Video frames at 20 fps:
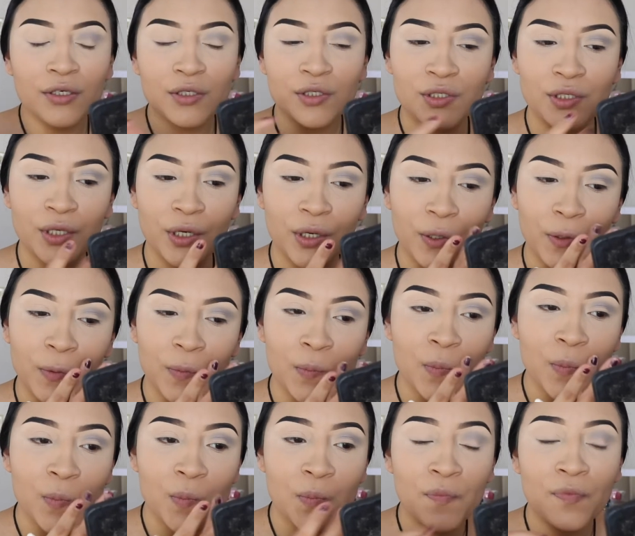
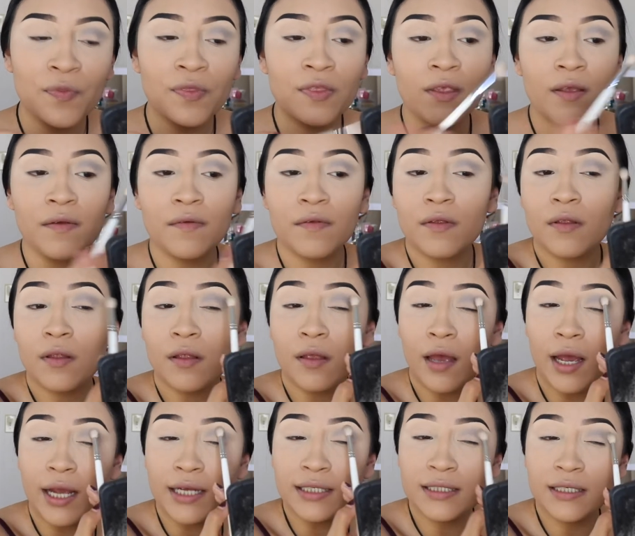So
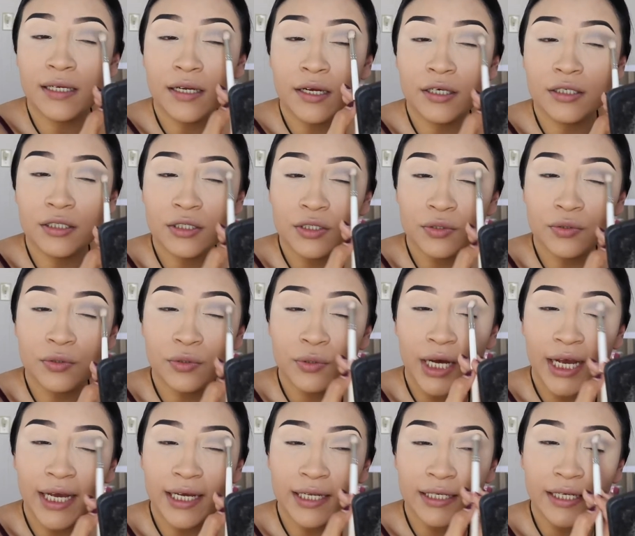I did hair too
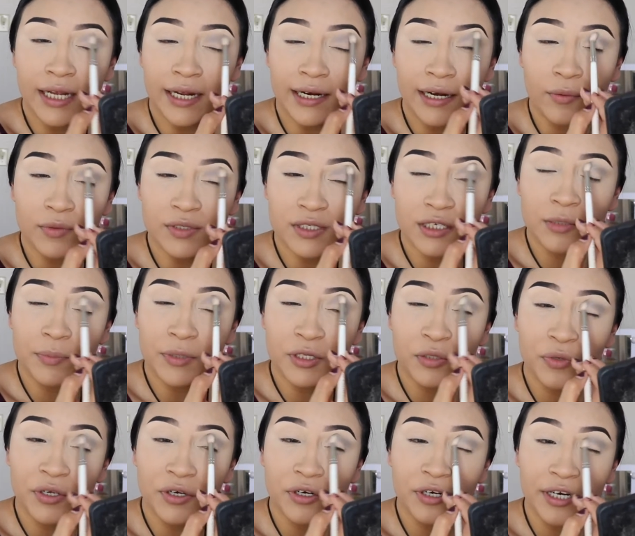and I was going to be
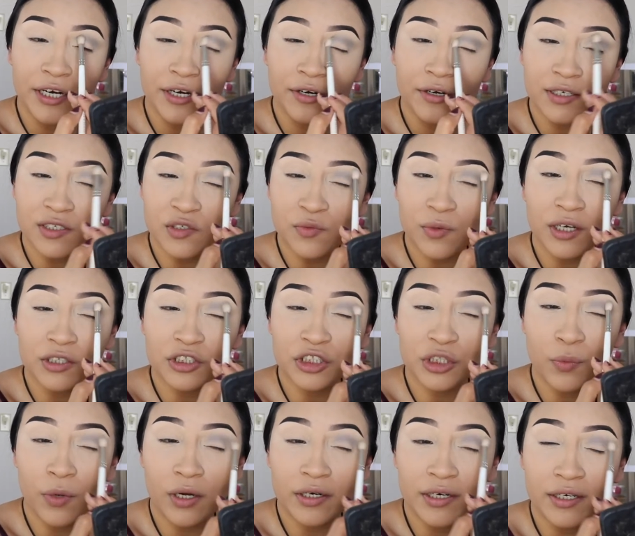doing her hair as well.
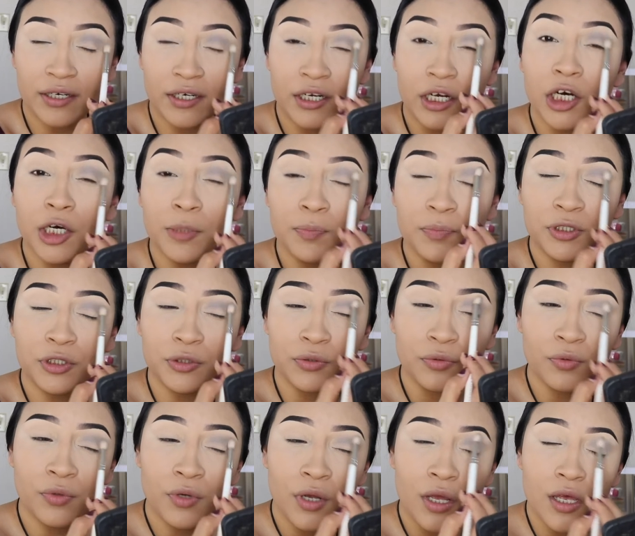She wanted an
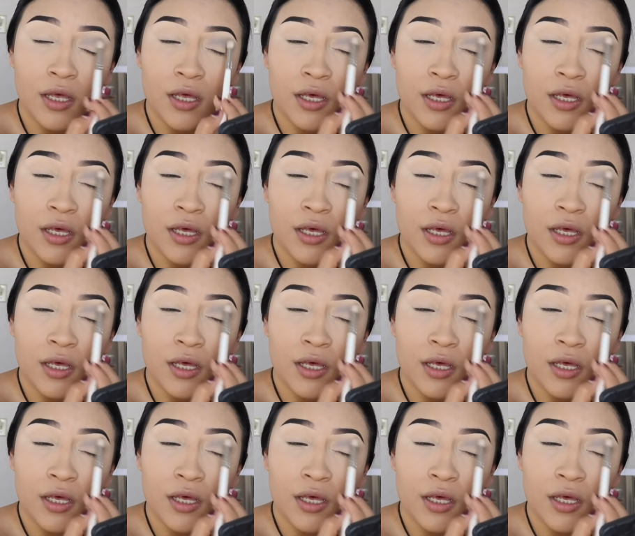updo.